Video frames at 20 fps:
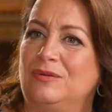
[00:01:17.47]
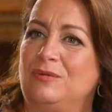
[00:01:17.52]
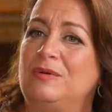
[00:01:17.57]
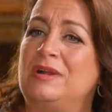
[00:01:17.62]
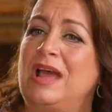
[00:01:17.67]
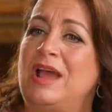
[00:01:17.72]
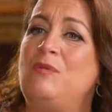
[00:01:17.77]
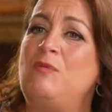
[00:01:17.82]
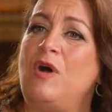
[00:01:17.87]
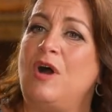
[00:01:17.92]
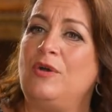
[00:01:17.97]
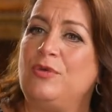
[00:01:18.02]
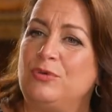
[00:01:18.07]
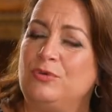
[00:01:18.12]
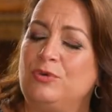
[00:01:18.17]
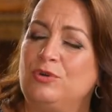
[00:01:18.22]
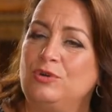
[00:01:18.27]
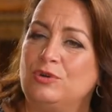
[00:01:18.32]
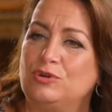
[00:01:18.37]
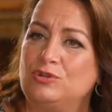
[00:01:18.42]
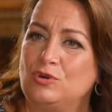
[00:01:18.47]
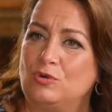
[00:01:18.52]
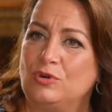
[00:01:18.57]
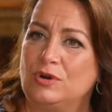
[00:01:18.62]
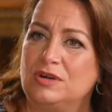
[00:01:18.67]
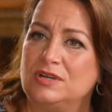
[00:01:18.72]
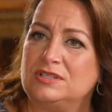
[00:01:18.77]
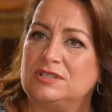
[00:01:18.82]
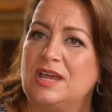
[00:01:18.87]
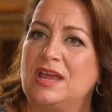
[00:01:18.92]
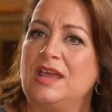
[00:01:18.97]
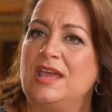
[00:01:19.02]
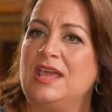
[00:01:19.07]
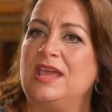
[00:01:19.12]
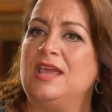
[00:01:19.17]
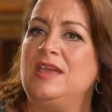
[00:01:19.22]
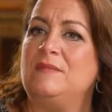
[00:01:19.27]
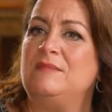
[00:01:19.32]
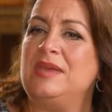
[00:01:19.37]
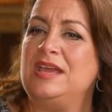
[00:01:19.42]
When I walk through your doors,
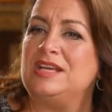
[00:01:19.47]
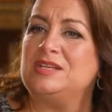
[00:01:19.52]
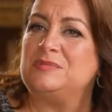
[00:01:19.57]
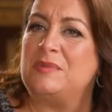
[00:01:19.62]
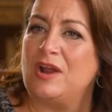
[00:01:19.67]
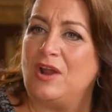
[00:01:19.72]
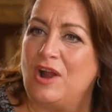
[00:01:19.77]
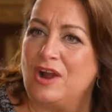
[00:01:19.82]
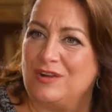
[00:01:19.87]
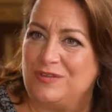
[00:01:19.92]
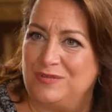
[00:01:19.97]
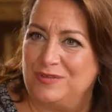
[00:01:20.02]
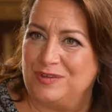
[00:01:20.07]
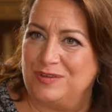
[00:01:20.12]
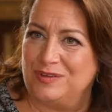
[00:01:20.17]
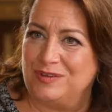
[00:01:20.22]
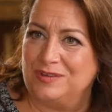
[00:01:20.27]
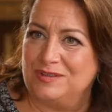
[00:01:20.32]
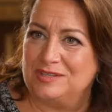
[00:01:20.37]
it makes my heart feel